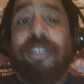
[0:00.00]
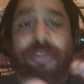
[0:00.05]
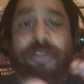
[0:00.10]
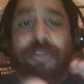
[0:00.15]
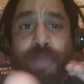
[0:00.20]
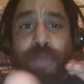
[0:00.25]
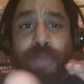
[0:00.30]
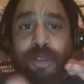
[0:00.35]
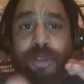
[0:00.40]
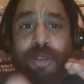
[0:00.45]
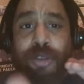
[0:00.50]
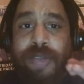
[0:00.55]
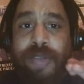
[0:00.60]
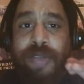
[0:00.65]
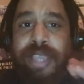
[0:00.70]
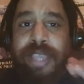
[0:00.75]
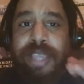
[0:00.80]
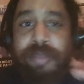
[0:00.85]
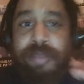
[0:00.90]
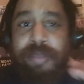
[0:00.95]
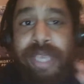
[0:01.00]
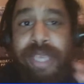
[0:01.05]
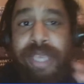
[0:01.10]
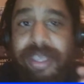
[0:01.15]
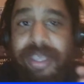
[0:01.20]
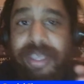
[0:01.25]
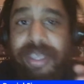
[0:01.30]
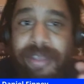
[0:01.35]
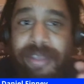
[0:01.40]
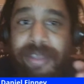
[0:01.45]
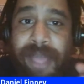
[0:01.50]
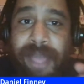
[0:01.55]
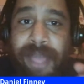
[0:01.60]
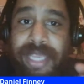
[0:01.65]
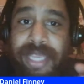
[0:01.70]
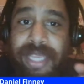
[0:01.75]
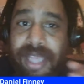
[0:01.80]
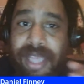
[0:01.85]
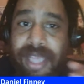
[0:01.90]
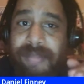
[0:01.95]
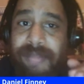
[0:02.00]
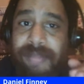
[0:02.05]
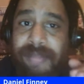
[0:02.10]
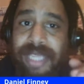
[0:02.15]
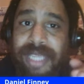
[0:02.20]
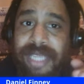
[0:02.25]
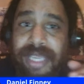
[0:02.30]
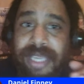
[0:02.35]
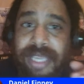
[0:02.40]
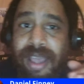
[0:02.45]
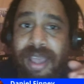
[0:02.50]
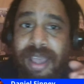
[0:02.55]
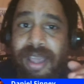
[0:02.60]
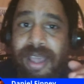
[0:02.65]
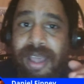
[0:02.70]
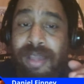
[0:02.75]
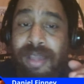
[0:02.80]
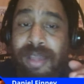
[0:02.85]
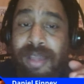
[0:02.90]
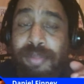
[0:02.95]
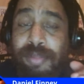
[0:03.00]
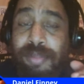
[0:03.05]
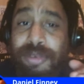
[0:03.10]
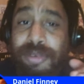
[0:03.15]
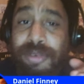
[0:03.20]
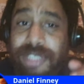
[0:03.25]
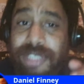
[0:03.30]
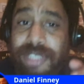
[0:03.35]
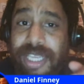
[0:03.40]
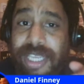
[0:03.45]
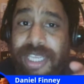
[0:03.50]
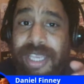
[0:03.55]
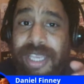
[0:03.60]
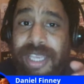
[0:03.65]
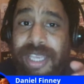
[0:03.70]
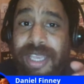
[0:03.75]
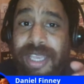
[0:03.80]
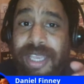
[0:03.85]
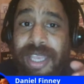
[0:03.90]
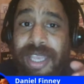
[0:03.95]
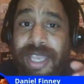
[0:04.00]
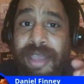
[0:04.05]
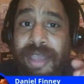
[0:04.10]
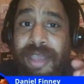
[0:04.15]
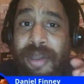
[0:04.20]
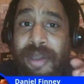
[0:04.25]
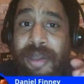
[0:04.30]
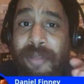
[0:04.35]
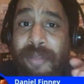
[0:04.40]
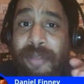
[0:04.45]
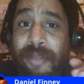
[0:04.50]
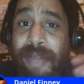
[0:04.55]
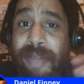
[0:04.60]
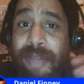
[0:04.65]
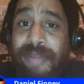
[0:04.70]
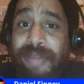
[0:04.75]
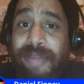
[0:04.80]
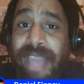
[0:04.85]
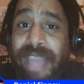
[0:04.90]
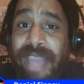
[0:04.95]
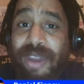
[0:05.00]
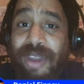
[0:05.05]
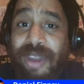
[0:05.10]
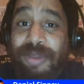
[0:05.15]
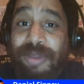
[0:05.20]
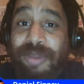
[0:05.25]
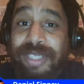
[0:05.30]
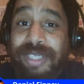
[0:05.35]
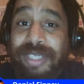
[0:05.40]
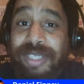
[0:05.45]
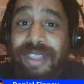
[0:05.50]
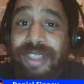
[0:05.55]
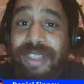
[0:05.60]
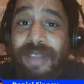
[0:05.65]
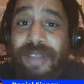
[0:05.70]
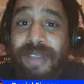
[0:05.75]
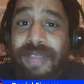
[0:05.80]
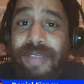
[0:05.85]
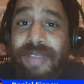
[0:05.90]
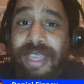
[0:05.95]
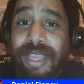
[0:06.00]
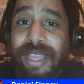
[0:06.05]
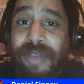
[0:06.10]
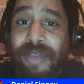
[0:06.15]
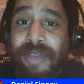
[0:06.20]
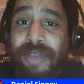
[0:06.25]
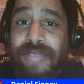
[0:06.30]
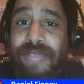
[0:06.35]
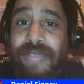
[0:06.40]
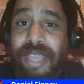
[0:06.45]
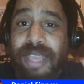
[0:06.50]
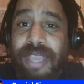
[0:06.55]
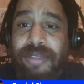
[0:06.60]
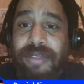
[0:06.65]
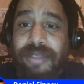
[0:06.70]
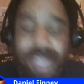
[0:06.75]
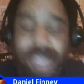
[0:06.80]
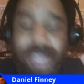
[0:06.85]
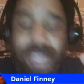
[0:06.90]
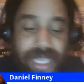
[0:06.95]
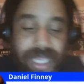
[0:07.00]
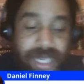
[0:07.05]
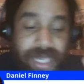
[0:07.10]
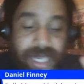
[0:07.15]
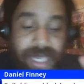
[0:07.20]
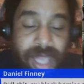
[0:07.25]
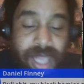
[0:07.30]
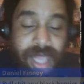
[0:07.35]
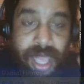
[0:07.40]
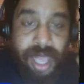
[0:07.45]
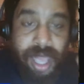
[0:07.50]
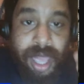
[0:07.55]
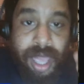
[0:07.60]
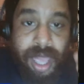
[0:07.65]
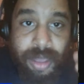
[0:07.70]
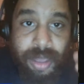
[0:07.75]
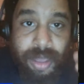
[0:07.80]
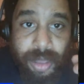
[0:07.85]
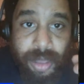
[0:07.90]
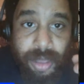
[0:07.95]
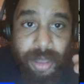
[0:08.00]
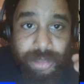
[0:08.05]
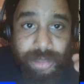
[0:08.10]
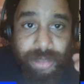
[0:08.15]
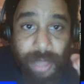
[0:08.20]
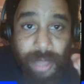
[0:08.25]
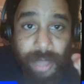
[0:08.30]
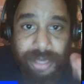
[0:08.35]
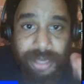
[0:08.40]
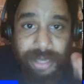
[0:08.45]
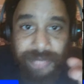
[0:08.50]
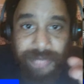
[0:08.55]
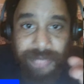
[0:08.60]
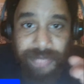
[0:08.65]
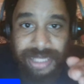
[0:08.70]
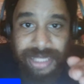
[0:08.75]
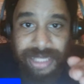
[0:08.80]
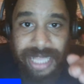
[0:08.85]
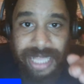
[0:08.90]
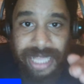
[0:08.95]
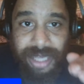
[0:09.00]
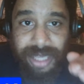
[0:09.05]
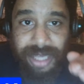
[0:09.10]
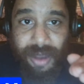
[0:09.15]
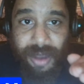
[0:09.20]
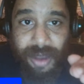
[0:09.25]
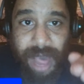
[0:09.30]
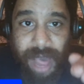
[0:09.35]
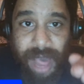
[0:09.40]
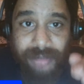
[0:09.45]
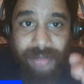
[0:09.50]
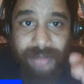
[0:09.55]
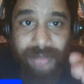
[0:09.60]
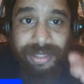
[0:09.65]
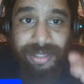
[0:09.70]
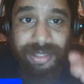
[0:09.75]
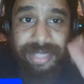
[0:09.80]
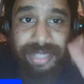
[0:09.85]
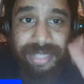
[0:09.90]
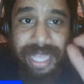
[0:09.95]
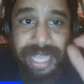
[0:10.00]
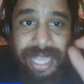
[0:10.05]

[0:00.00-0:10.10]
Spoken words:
real quick, because somebody commented, bullshit. My black homies already own their own lane, so I don't think they know how they.